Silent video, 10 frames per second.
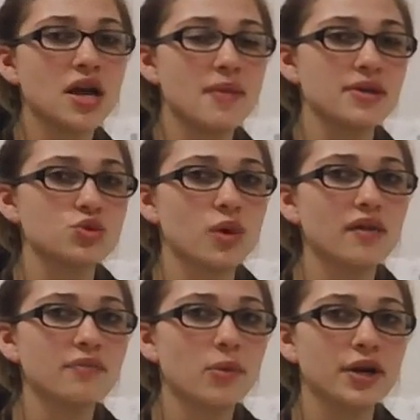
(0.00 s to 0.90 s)
It'd be
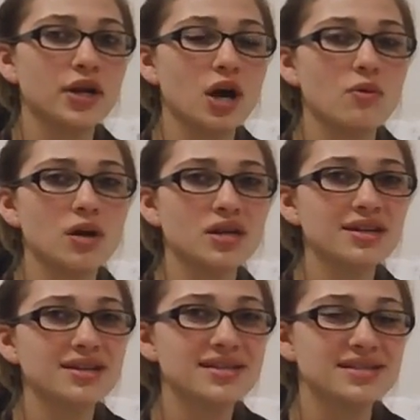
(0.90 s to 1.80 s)
12.01
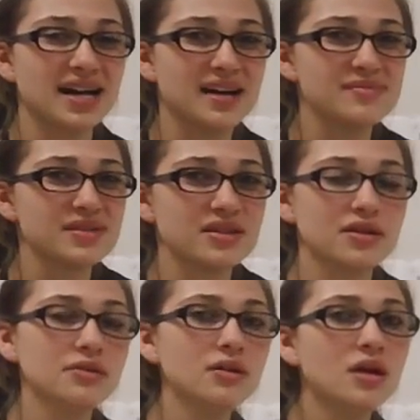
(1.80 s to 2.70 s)
times
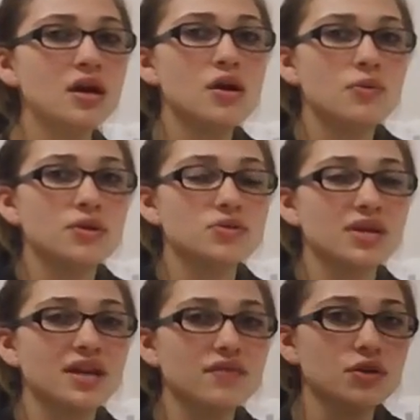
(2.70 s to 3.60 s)
2, which would
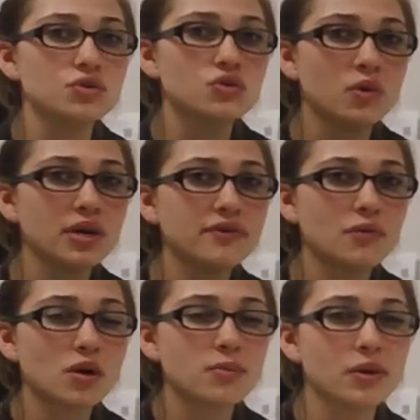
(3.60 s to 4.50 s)
give you
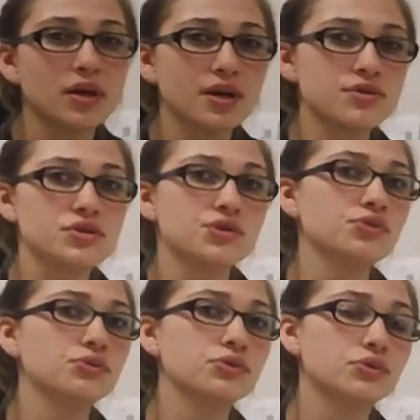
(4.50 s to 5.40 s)

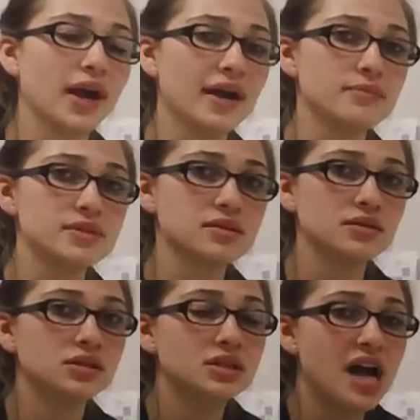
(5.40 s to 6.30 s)
24.02 grams.
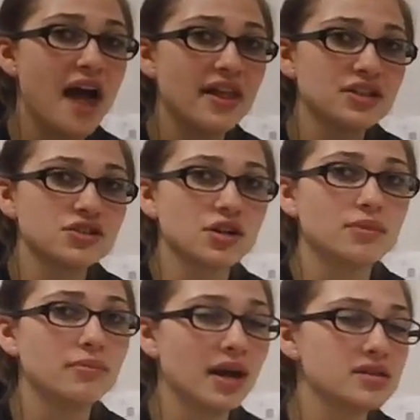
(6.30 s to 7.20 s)
And that's
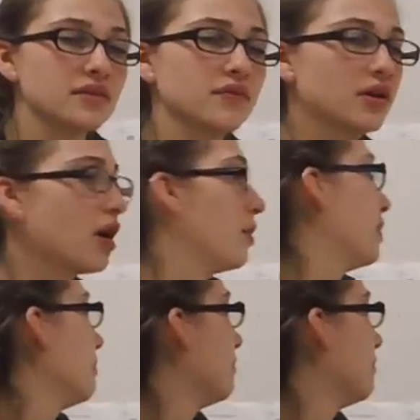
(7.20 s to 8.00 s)
your mass of your carbon.